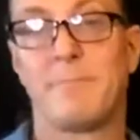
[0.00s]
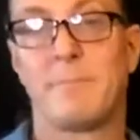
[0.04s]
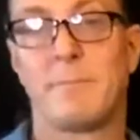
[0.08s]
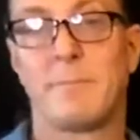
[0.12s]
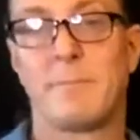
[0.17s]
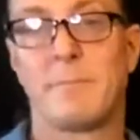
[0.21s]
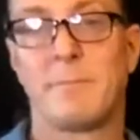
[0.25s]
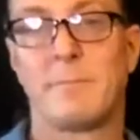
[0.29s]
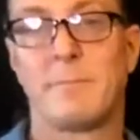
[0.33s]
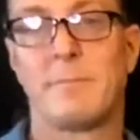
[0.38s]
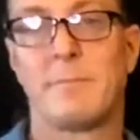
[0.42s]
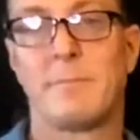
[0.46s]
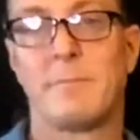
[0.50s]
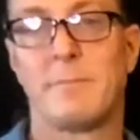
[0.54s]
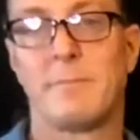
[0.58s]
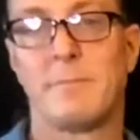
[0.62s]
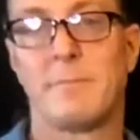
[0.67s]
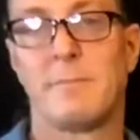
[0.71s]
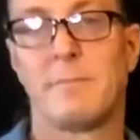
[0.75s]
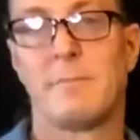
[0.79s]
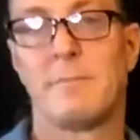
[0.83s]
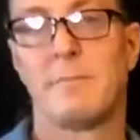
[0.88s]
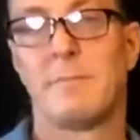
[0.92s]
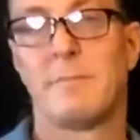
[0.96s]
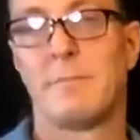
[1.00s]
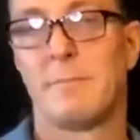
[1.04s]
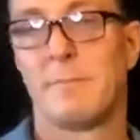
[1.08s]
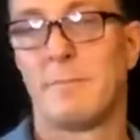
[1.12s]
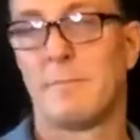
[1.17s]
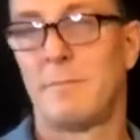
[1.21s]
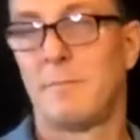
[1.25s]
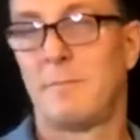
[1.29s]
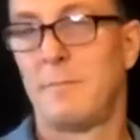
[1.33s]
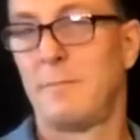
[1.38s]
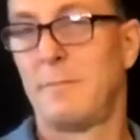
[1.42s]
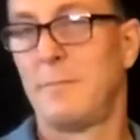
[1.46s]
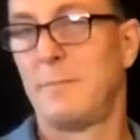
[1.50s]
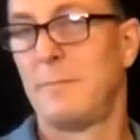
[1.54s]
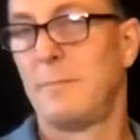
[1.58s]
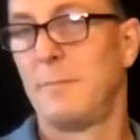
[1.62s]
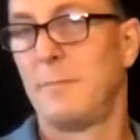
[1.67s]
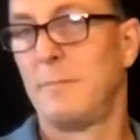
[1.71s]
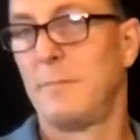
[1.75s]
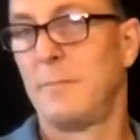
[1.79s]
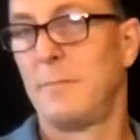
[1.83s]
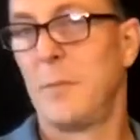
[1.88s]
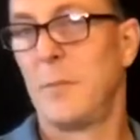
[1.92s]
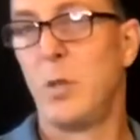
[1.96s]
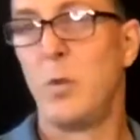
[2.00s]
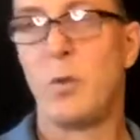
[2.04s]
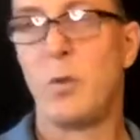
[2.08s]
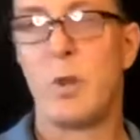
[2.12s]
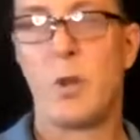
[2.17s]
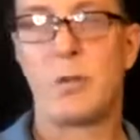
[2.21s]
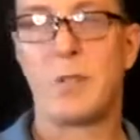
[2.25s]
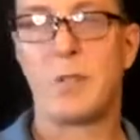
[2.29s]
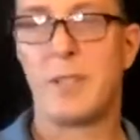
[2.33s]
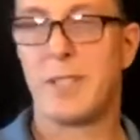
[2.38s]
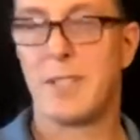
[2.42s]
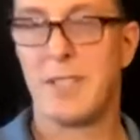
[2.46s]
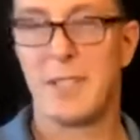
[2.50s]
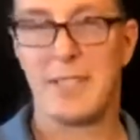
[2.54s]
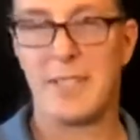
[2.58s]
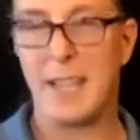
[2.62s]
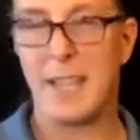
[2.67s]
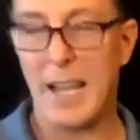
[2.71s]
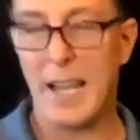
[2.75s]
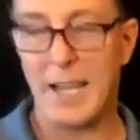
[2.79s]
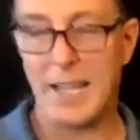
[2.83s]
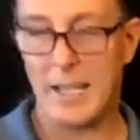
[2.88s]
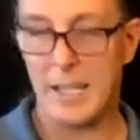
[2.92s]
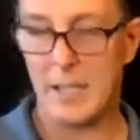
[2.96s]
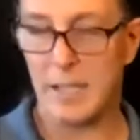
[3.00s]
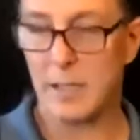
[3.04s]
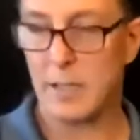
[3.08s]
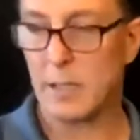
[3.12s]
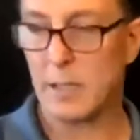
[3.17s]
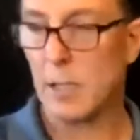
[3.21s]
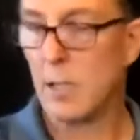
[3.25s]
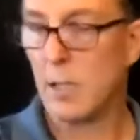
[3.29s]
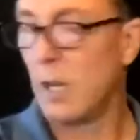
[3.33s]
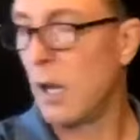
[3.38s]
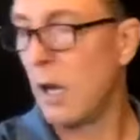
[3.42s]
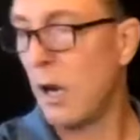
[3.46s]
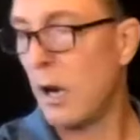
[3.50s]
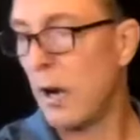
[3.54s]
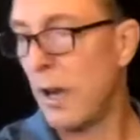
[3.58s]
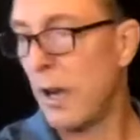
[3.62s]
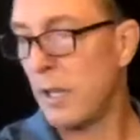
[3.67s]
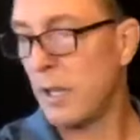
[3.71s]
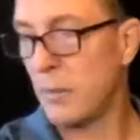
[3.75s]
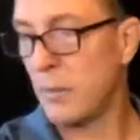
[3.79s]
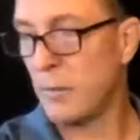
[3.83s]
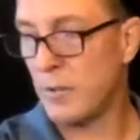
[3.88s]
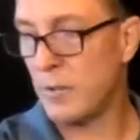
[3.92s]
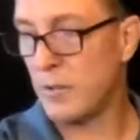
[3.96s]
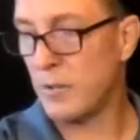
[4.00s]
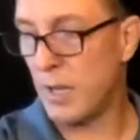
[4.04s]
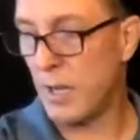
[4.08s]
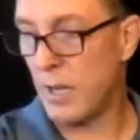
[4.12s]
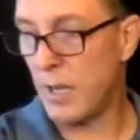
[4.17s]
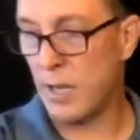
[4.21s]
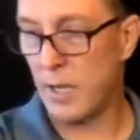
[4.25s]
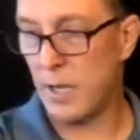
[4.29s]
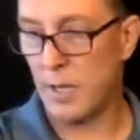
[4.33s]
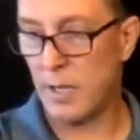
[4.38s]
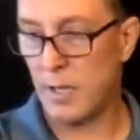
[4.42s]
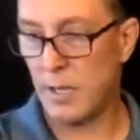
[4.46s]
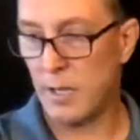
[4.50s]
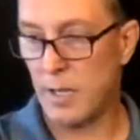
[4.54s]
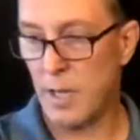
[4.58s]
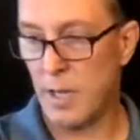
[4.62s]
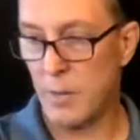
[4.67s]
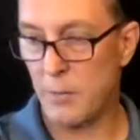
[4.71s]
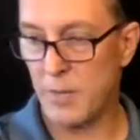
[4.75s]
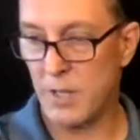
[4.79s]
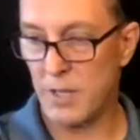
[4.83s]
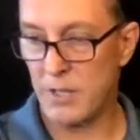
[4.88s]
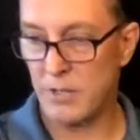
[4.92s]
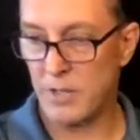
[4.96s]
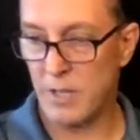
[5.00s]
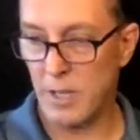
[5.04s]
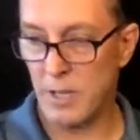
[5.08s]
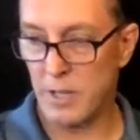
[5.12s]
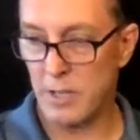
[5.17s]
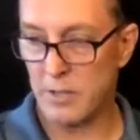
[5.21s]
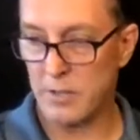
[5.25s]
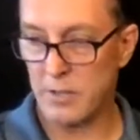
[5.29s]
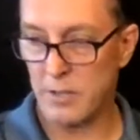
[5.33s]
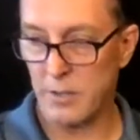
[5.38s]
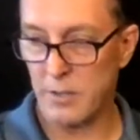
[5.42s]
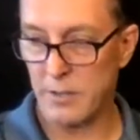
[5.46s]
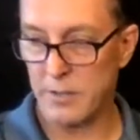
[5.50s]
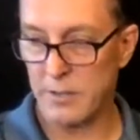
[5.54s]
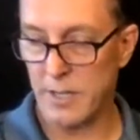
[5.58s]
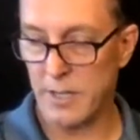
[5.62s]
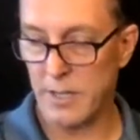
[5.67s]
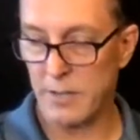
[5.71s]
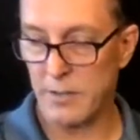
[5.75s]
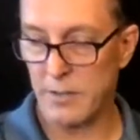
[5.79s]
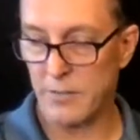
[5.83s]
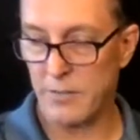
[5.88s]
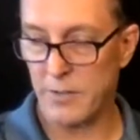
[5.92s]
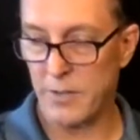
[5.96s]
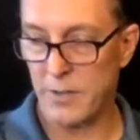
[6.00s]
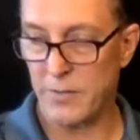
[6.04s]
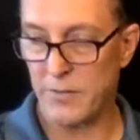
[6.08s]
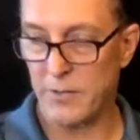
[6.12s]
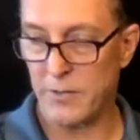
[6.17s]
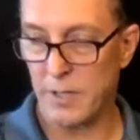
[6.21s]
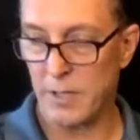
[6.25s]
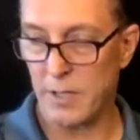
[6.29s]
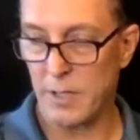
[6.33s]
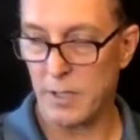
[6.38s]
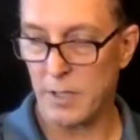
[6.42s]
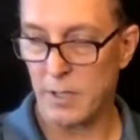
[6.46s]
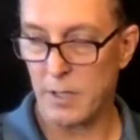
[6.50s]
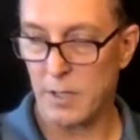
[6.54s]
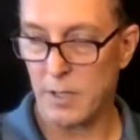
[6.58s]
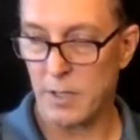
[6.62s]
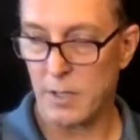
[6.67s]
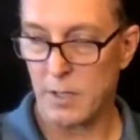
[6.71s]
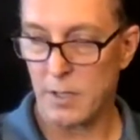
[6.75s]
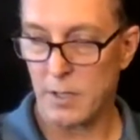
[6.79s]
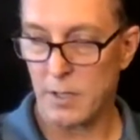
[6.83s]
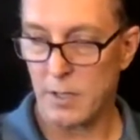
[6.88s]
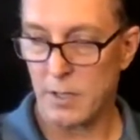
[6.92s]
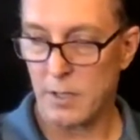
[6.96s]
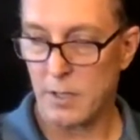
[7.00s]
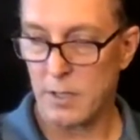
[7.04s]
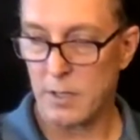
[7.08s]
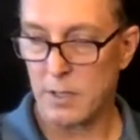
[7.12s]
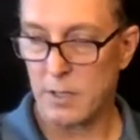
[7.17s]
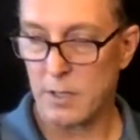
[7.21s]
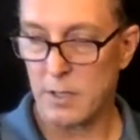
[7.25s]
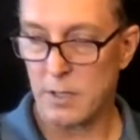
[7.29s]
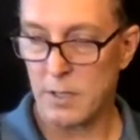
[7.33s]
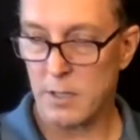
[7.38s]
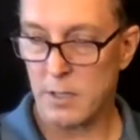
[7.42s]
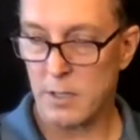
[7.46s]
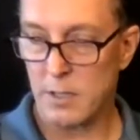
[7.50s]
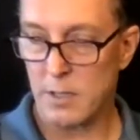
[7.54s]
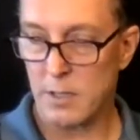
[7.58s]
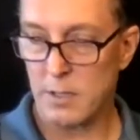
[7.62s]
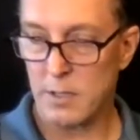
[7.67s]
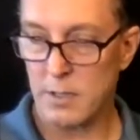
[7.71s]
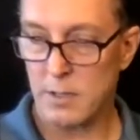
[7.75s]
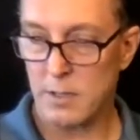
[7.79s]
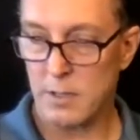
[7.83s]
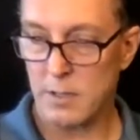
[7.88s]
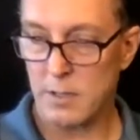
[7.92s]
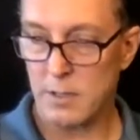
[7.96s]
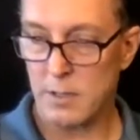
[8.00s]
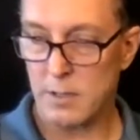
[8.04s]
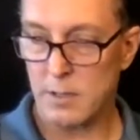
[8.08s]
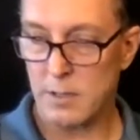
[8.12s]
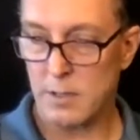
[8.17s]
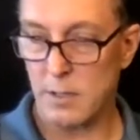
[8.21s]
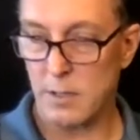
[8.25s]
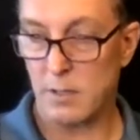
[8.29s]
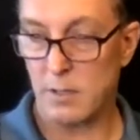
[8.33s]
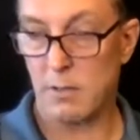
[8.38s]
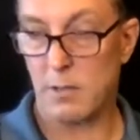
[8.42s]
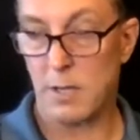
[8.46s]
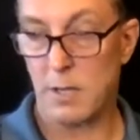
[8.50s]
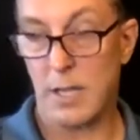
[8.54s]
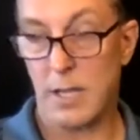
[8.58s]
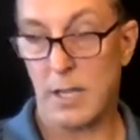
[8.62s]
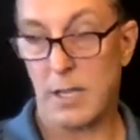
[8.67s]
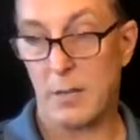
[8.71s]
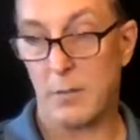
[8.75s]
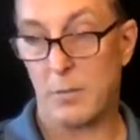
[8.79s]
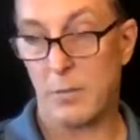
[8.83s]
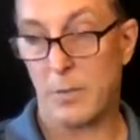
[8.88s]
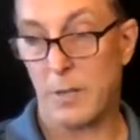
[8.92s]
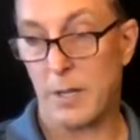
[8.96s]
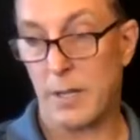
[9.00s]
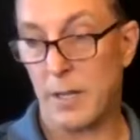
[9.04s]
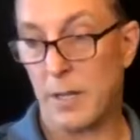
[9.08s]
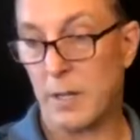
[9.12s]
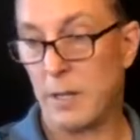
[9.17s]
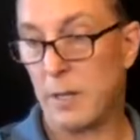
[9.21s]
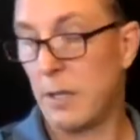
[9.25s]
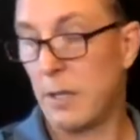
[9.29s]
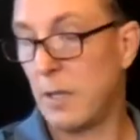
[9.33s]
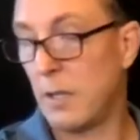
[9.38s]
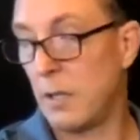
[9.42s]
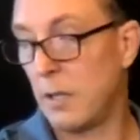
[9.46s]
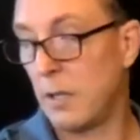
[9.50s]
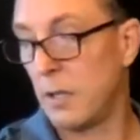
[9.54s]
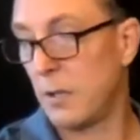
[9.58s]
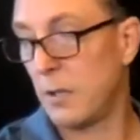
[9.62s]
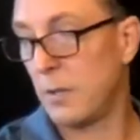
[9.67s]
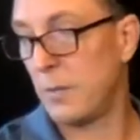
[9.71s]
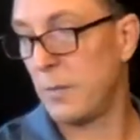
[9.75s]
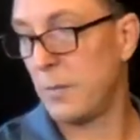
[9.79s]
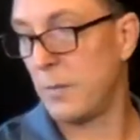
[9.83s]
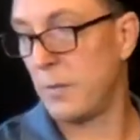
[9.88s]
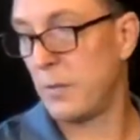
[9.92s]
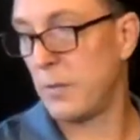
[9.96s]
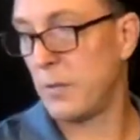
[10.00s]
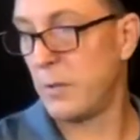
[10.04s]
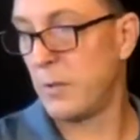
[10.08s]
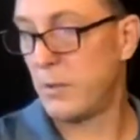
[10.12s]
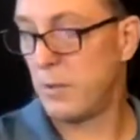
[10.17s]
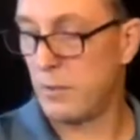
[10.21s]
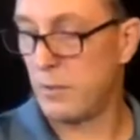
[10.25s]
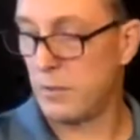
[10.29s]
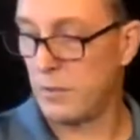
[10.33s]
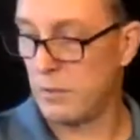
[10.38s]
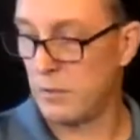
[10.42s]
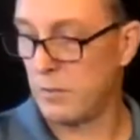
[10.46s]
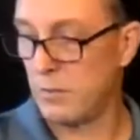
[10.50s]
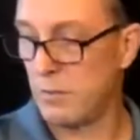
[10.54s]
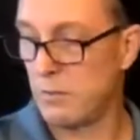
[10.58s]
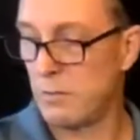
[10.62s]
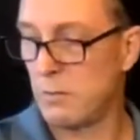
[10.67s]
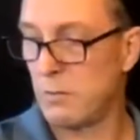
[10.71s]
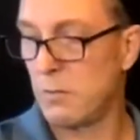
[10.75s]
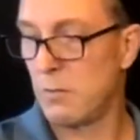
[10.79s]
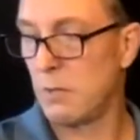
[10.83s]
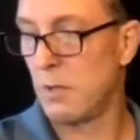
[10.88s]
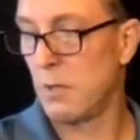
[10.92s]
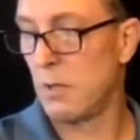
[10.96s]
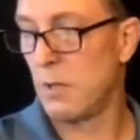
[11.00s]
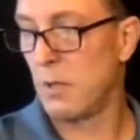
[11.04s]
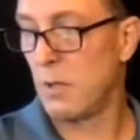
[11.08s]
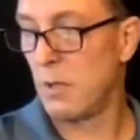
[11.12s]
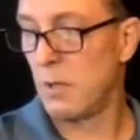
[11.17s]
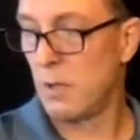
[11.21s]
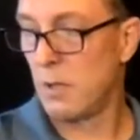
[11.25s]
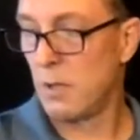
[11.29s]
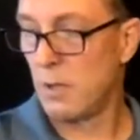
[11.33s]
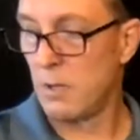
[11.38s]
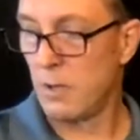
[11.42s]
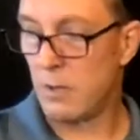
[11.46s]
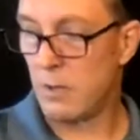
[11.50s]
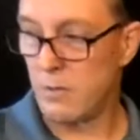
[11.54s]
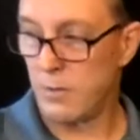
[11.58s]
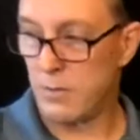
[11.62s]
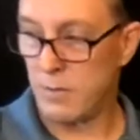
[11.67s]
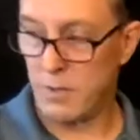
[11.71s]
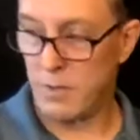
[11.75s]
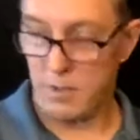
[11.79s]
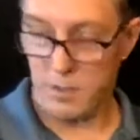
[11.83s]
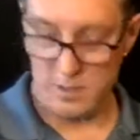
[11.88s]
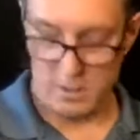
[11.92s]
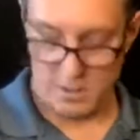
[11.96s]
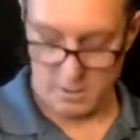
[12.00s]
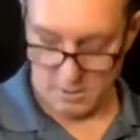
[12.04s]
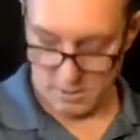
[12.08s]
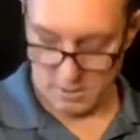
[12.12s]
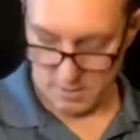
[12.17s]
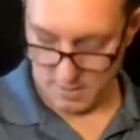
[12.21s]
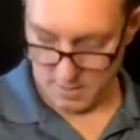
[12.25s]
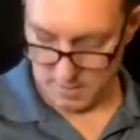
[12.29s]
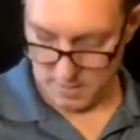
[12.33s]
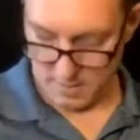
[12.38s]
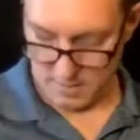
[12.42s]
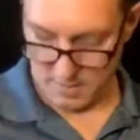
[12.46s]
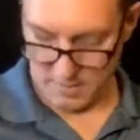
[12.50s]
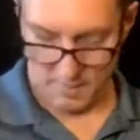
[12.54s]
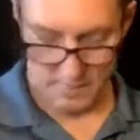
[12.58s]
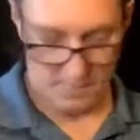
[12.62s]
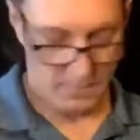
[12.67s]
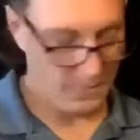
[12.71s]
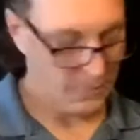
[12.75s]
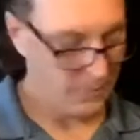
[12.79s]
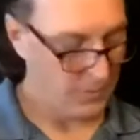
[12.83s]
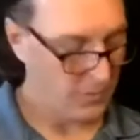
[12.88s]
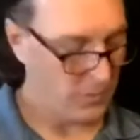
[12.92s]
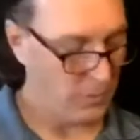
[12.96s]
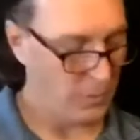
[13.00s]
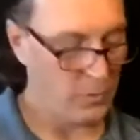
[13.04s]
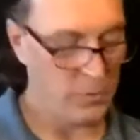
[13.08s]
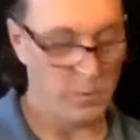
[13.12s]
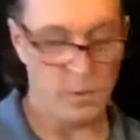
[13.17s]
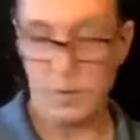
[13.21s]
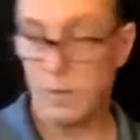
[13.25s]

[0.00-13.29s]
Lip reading: Who wrote these things? I did. Alright, let me try the combination. I'm going to slow this down to 50 just so I could play it. 2, 3, 4.